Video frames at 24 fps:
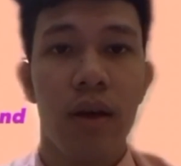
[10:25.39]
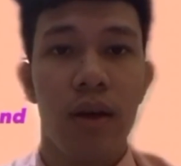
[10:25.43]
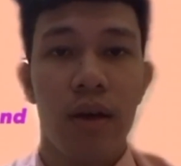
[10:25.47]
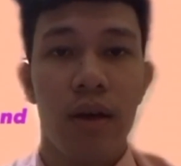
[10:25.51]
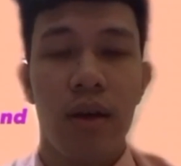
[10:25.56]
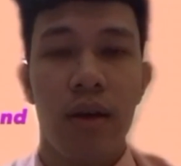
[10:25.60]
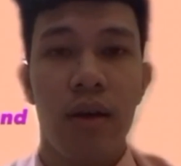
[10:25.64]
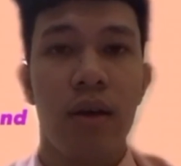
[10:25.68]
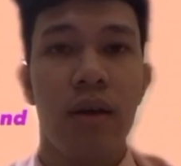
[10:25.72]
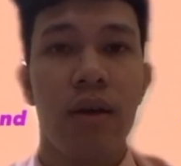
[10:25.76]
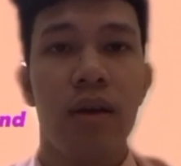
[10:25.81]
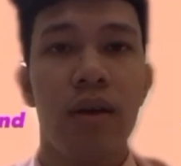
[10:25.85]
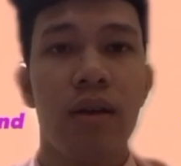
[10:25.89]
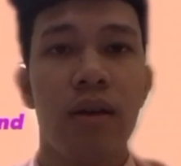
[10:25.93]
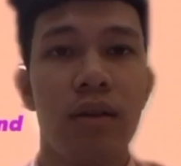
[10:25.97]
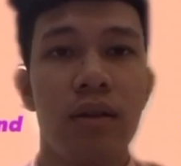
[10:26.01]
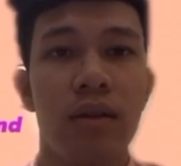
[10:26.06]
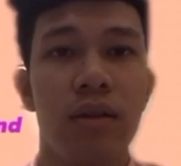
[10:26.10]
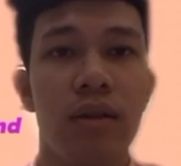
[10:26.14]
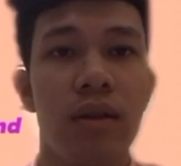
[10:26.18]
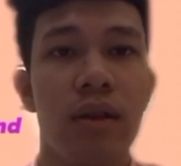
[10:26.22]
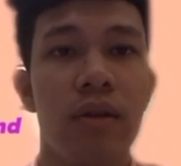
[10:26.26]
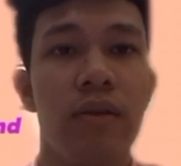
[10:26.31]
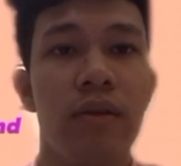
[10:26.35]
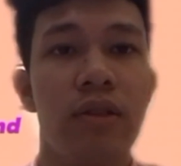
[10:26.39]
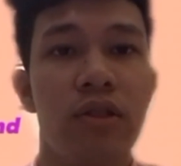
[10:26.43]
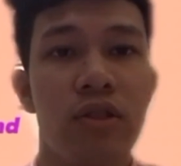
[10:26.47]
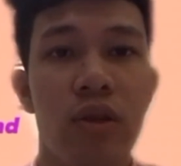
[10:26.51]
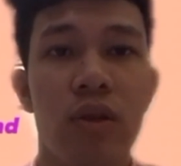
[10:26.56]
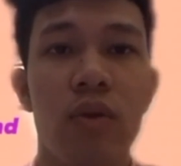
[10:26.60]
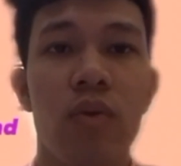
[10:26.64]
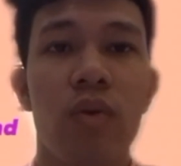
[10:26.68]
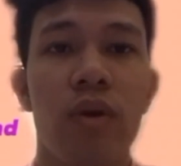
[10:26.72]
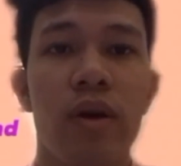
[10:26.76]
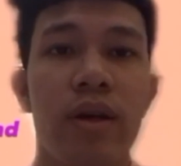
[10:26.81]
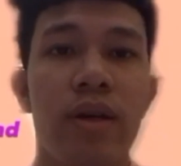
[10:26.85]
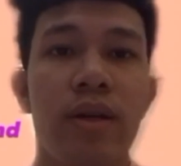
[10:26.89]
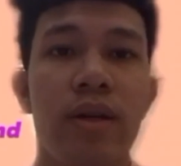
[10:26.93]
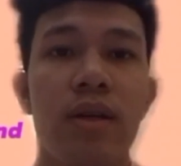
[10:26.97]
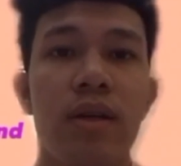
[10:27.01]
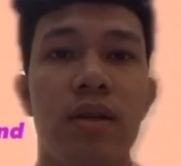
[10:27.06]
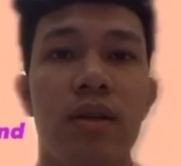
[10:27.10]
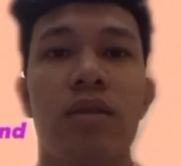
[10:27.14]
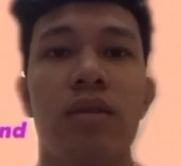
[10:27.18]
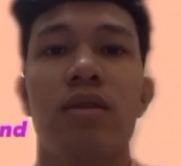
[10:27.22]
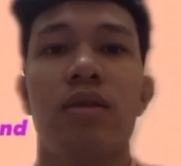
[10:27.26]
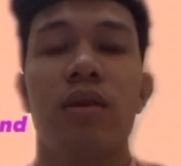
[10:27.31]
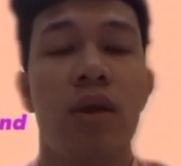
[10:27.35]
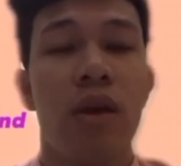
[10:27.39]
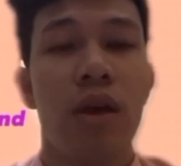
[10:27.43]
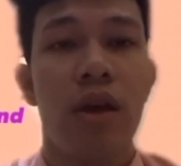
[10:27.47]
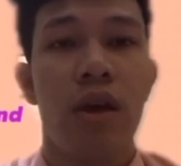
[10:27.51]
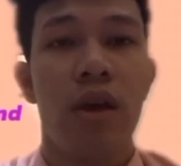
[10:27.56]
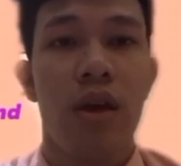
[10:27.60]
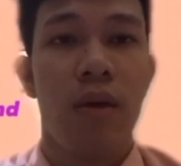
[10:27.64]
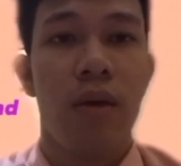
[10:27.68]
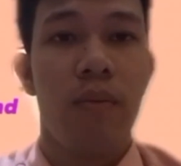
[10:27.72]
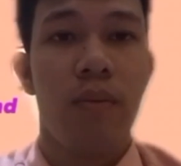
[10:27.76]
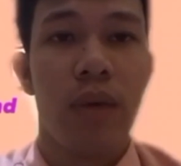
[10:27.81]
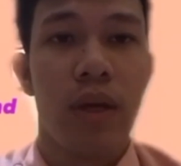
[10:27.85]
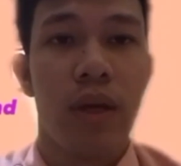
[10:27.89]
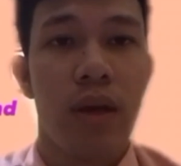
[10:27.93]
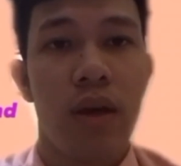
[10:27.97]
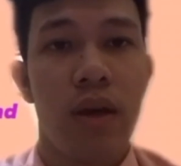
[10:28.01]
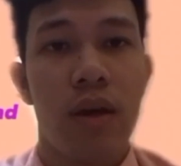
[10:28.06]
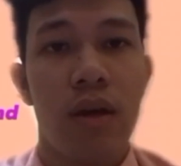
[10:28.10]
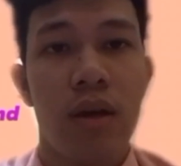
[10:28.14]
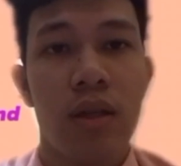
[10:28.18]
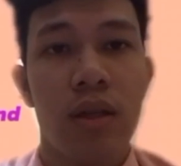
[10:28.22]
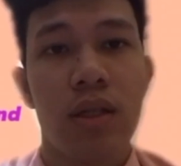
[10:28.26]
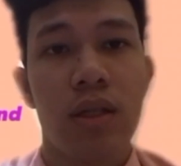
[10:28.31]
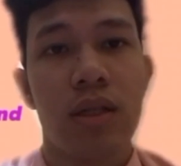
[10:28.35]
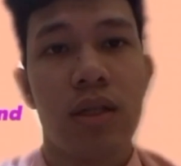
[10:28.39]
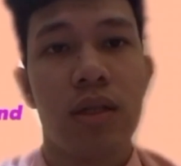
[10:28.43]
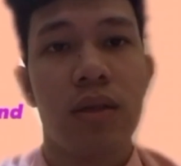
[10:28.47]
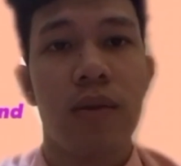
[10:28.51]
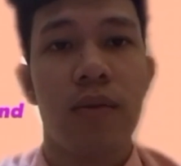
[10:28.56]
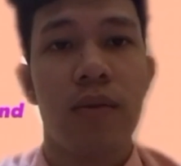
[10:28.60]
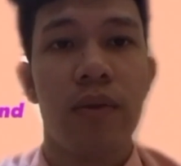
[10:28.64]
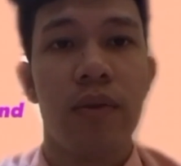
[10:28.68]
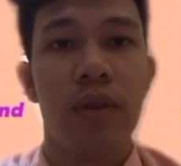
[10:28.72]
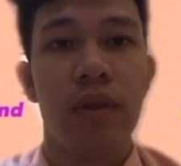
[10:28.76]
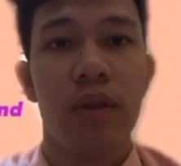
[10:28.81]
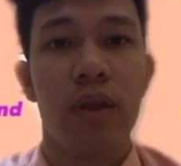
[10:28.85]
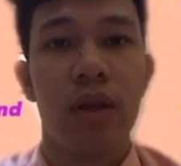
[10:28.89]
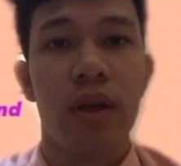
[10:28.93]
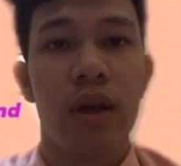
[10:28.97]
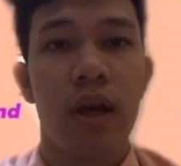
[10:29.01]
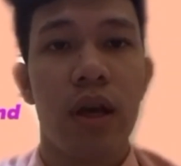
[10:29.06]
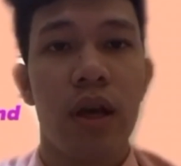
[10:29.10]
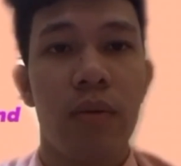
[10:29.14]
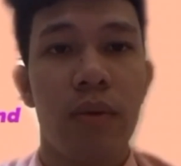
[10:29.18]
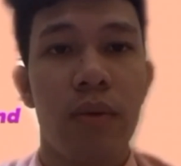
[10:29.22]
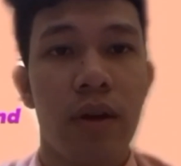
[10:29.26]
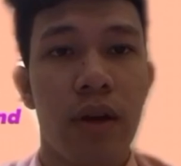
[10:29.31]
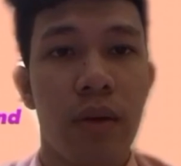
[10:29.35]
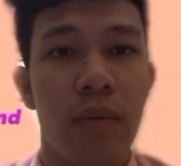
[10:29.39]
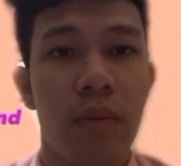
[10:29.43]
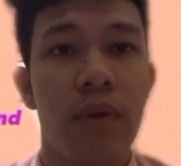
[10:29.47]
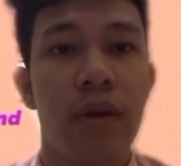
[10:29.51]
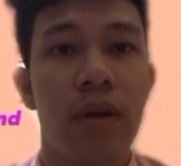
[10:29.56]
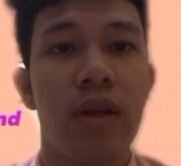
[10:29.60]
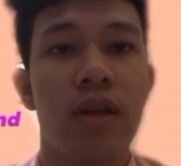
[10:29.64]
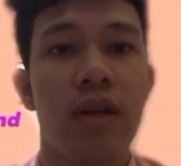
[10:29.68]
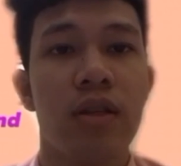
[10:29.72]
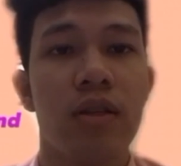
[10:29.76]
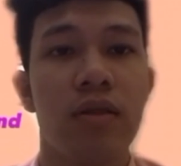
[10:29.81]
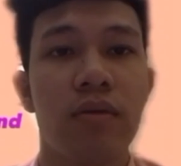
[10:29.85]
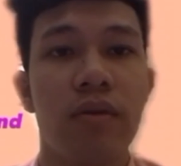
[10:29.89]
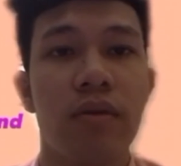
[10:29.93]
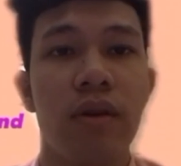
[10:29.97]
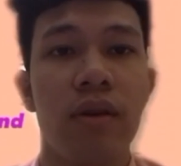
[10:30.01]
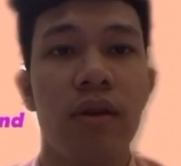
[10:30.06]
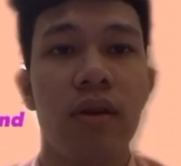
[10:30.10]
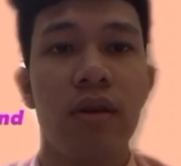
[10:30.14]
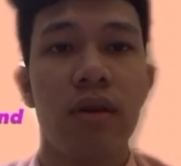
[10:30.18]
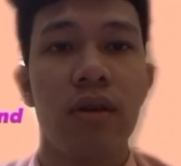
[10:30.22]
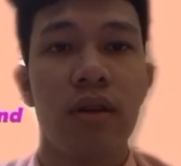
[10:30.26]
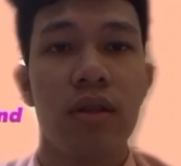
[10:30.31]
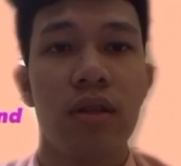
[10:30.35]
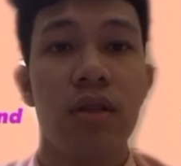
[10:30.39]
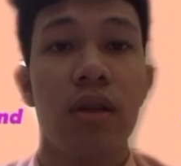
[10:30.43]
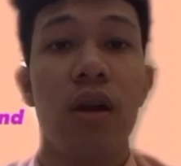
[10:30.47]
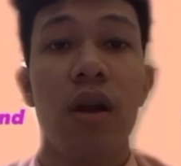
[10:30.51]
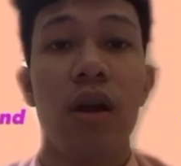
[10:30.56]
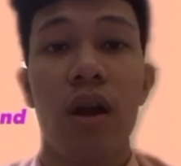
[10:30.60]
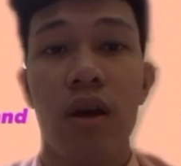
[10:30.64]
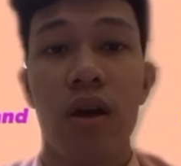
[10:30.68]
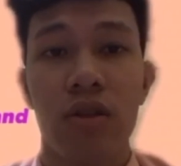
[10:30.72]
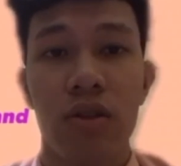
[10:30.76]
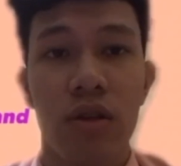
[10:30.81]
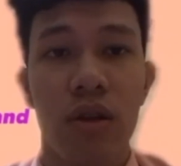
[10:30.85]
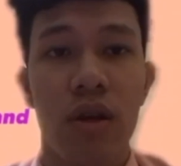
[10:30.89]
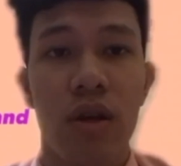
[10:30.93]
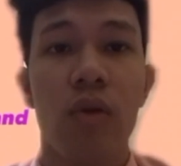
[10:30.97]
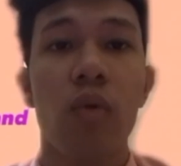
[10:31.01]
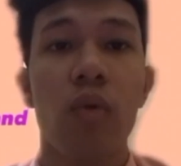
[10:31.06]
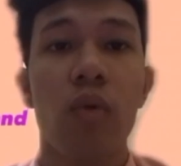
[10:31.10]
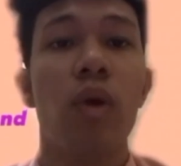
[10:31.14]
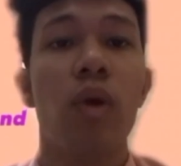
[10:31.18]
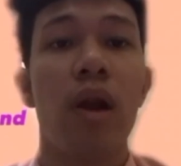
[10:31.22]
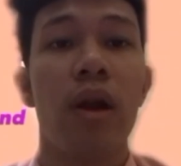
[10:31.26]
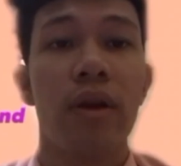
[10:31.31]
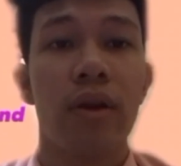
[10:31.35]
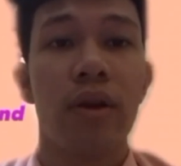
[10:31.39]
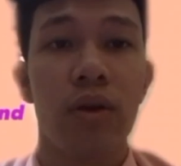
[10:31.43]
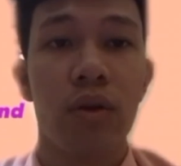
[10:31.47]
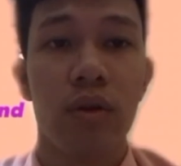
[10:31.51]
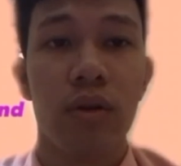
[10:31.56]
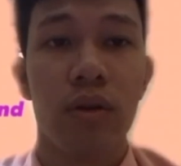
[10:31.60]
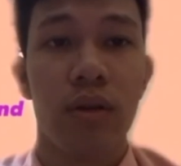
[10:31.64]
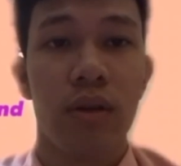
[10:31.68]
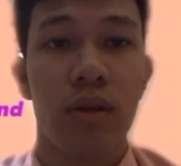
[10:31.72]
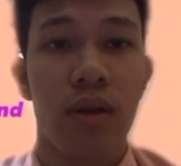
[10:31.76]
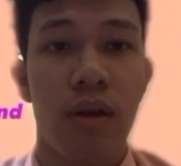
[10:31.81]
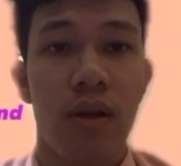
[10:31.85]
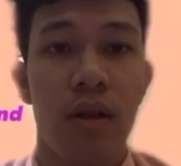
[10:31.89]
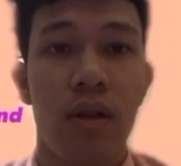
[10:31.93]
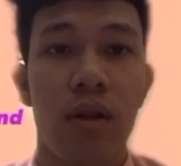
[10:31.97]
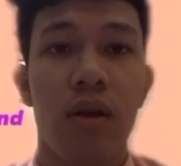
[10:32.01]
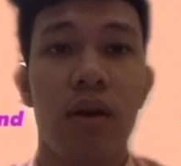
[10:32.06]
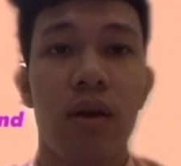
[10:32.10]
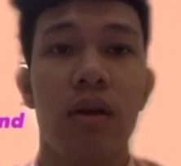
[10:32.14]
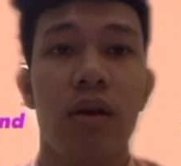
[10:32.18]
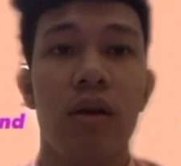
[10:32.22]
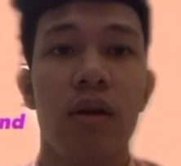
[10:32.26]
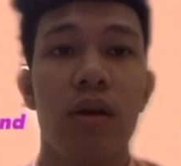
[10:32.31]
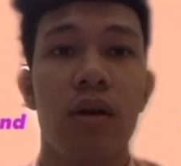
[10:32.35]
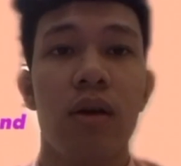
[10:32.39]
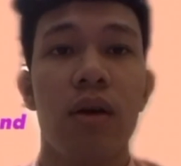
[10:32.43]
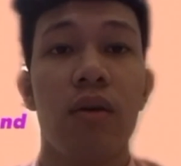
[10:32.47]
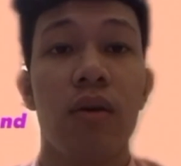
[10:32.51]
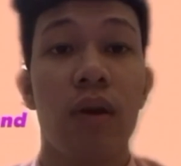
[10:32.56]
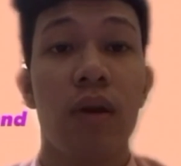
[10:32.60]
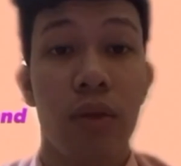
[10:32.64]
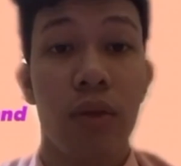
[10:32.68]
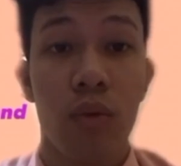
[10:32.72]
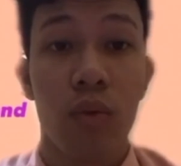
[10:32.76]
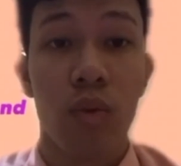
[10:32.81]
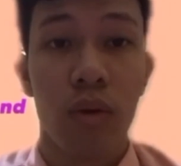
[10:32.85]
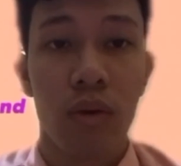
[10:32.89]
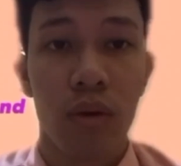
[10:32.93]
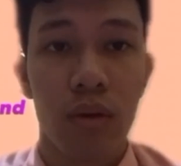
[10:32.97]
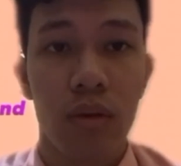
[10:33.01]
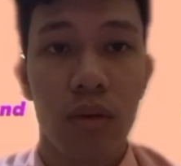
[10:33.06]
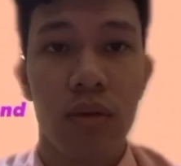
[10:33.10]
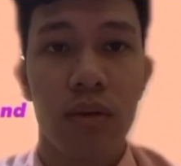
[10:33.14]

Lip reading: and the reason why is because the Cadbury company is large and well known around the world.